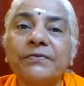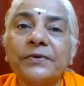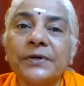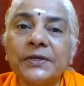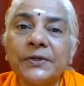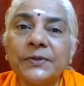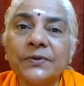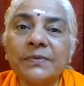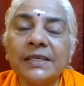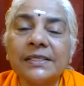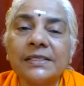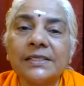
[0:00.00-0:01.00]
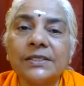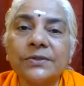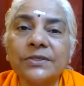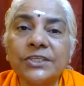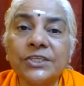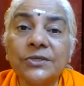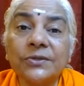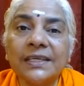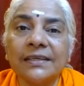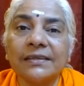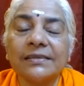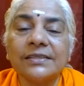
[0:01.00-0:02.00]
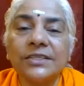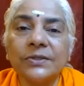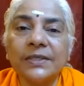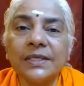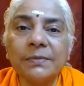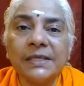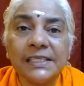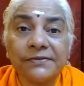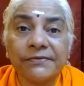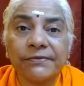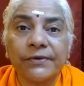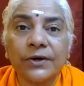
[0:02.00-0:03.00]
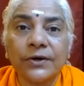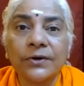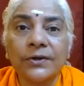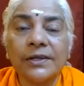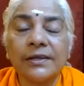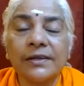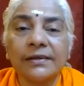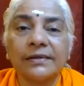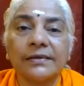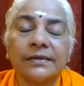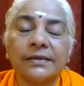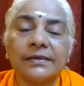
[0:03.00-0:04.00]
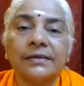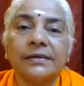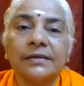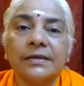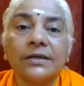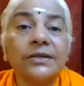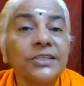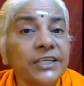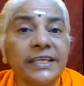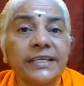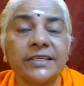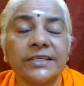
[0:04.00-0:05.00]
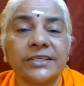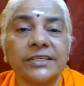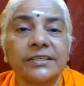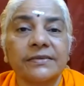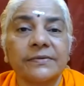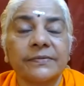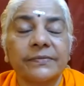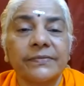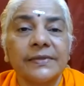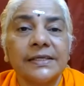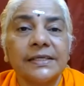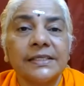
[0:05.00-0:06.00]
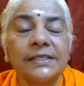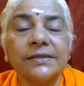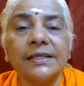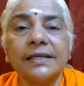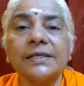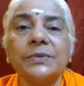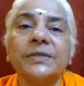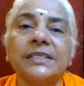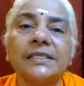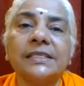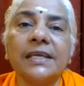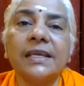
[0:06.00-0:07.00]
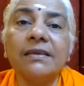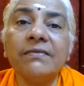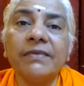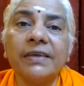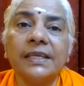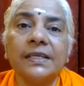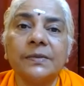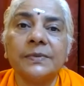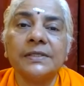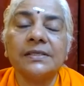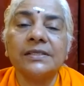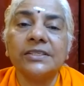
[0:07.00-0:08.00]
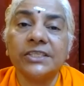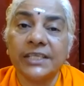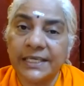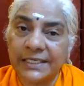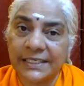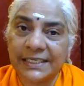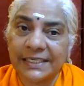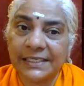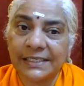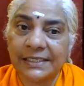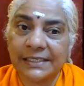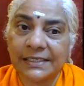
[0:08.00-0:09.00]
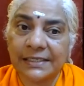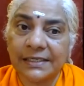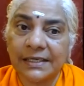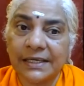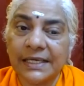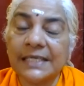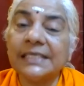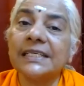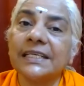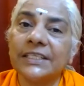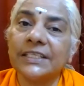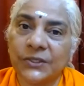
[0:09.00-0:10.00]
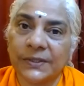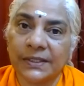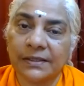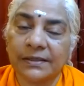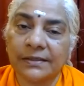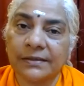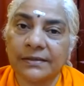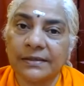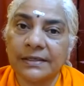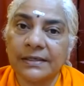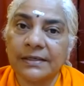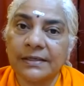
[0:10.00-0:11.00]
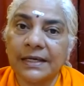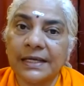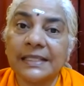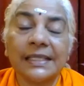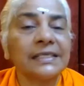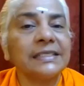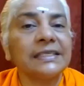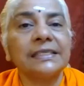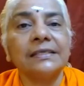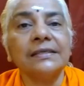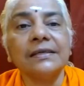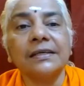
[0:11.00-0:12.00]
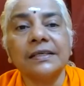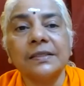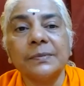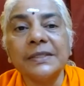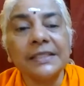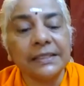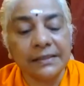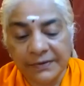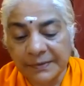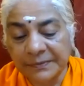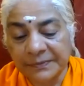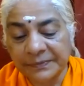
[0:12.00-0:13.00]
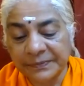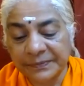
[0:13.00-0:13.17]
for whom there is no chuti. Chuti means fall or change. So that which is invariable, changeless is Achyutaha. And that is the Atma Tattvam.